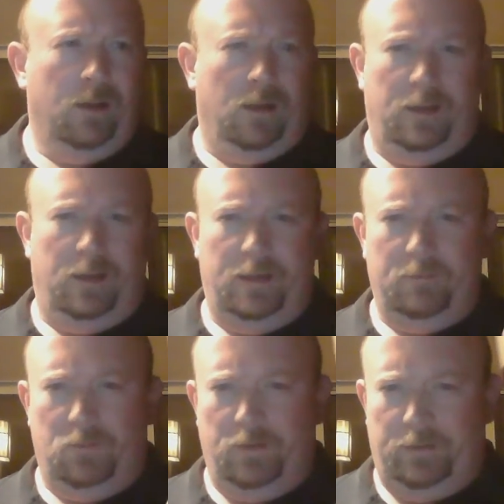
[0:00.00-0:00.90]
I am
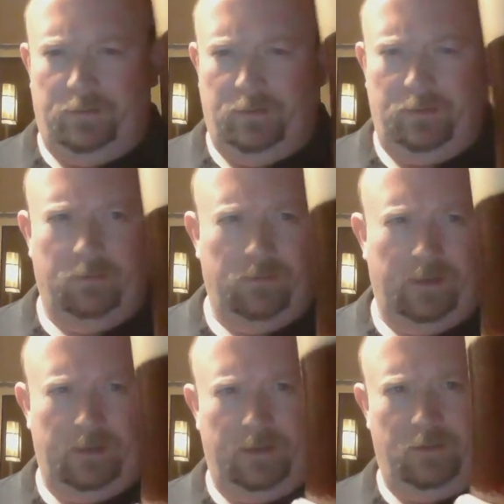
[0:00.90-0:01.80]
going to tell you right
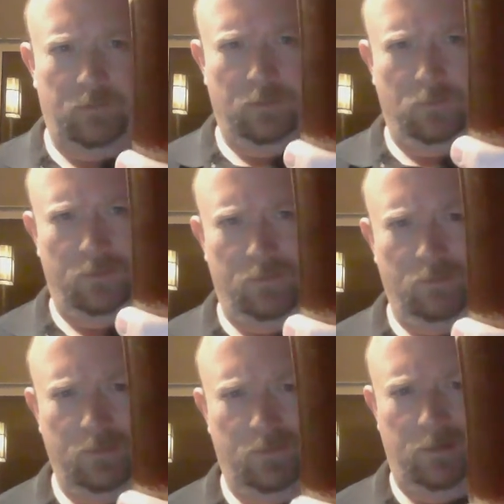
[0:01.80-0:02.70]
now that what you
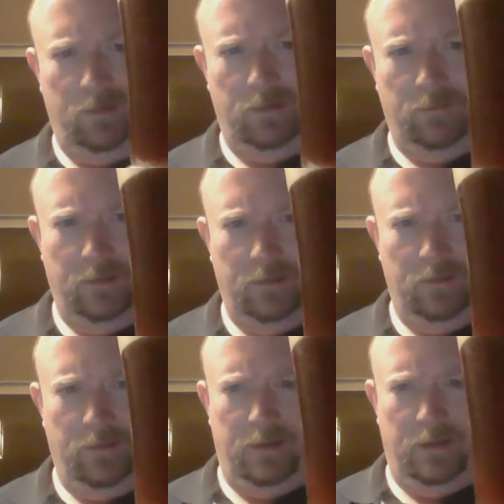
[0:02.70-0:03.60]
are seeing right
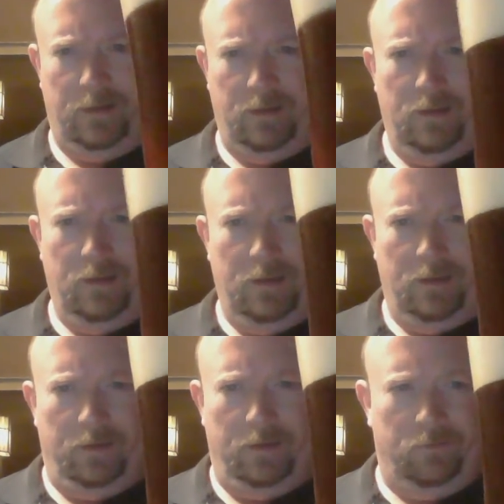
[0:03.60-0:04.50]
there, gang,
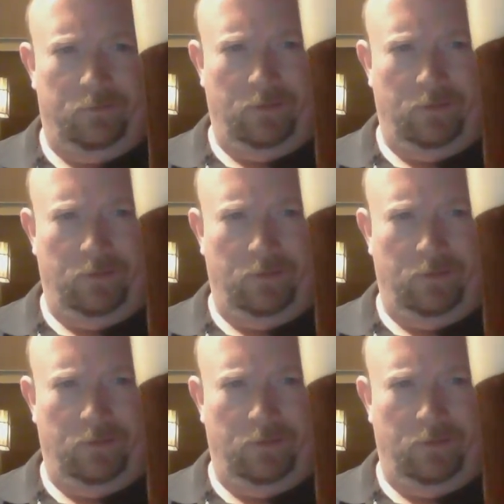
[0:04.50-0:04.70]
is